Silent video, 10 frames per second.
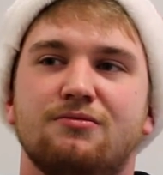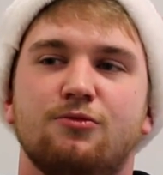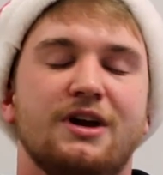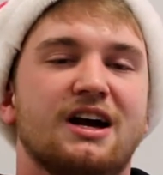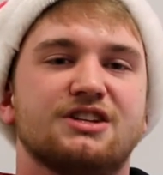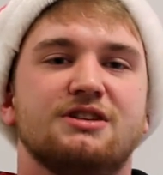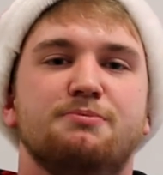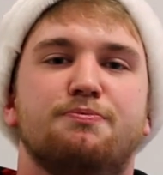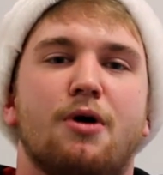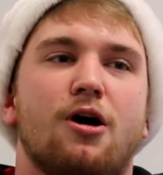we actually
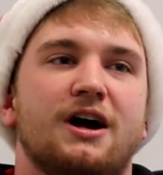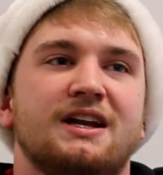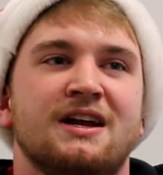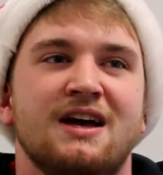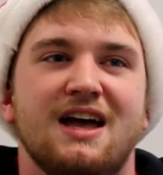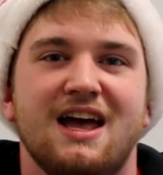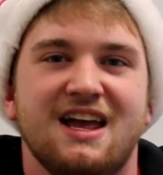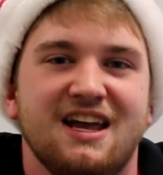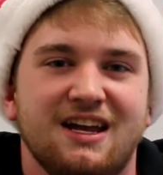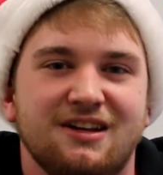bought
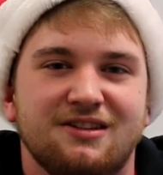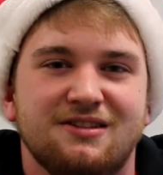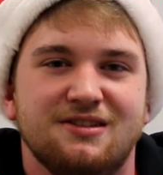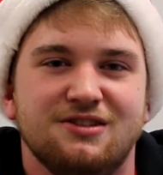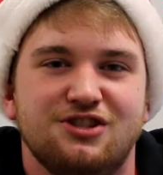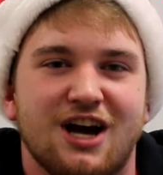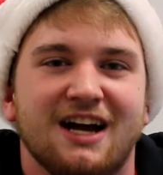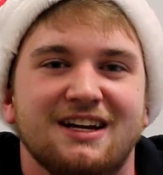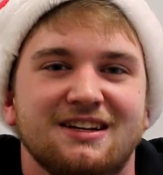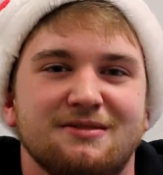a
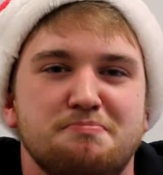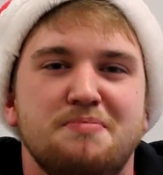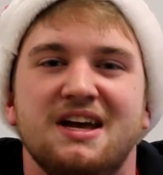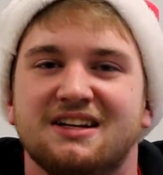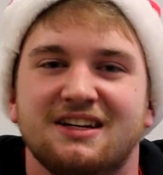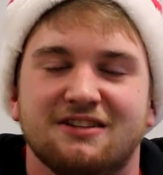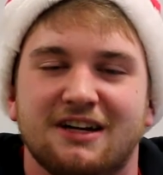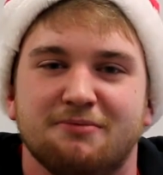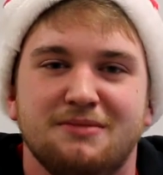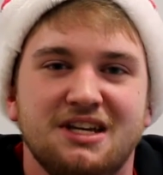giant
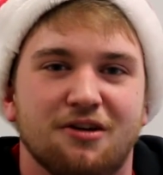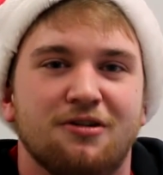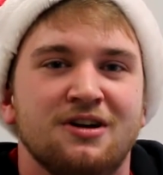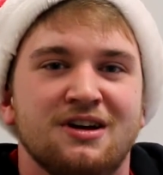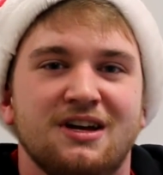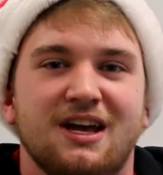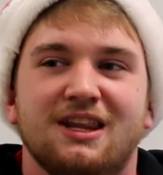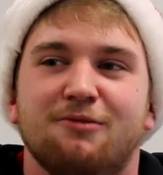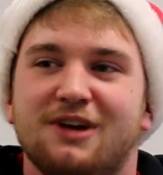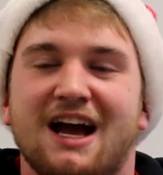picnic-like meal, and
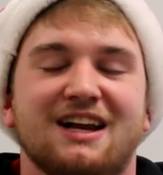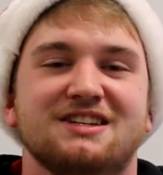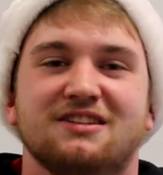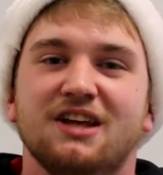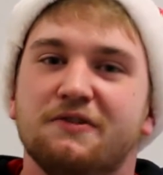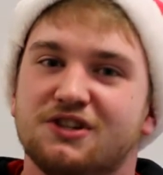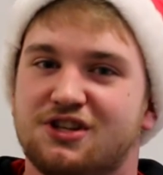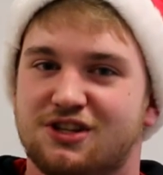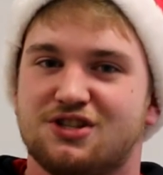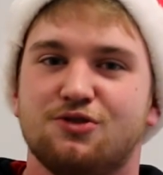then we had it delivered
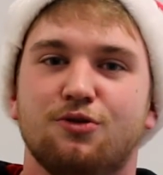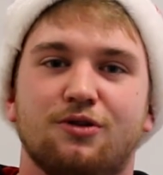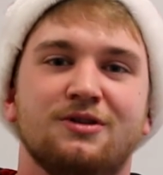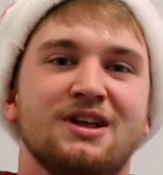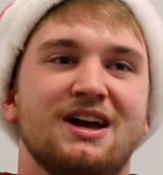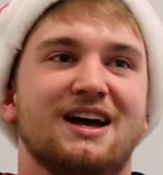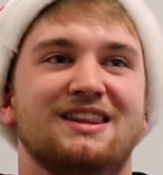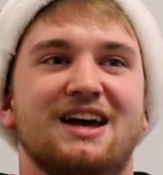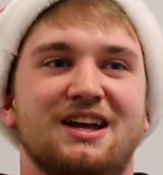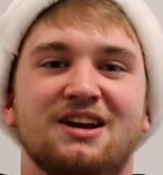to the school.
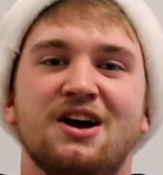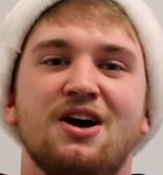And then